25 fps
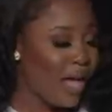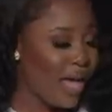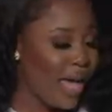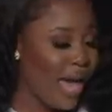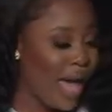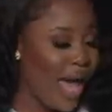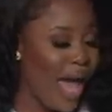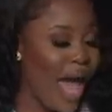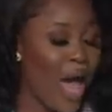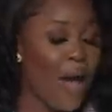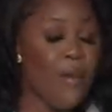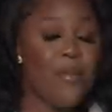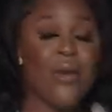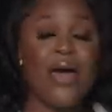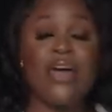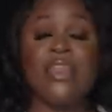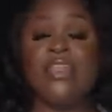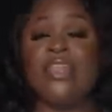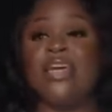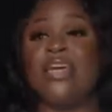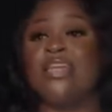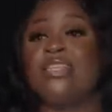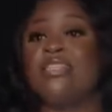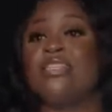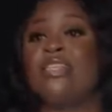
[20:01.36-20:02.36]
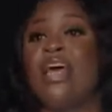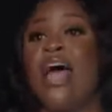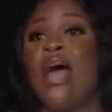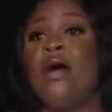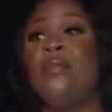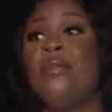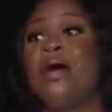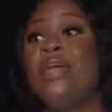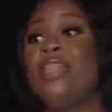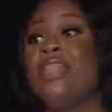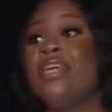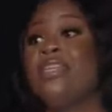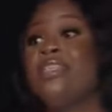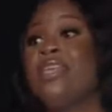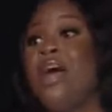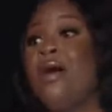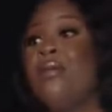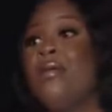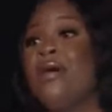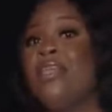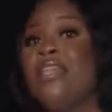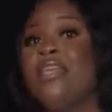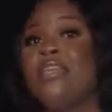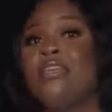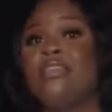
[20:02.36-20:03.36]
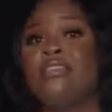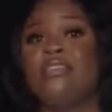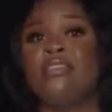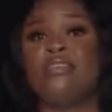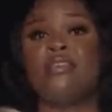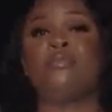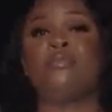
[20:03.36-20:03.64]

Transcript: Okay, how about this? How about this? How about this?